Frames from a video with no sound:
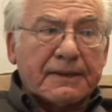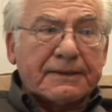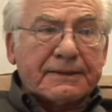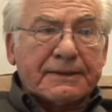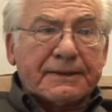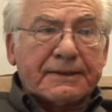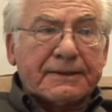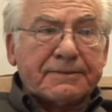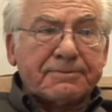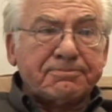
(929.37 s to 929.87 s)

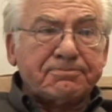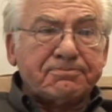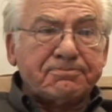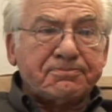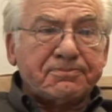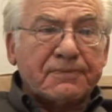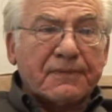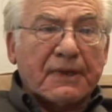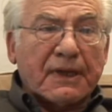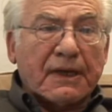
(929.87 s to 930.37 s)
Um,
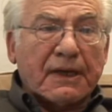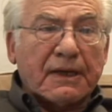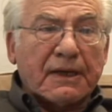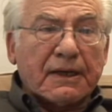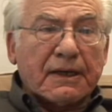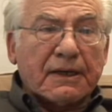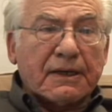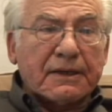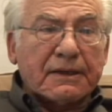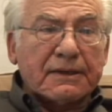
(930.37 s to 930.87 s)

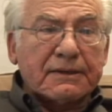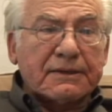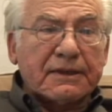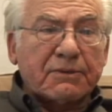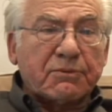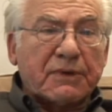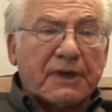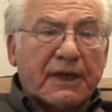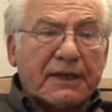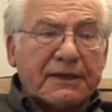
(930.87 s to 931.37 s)
I
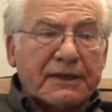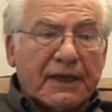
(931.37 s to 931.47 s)
think when I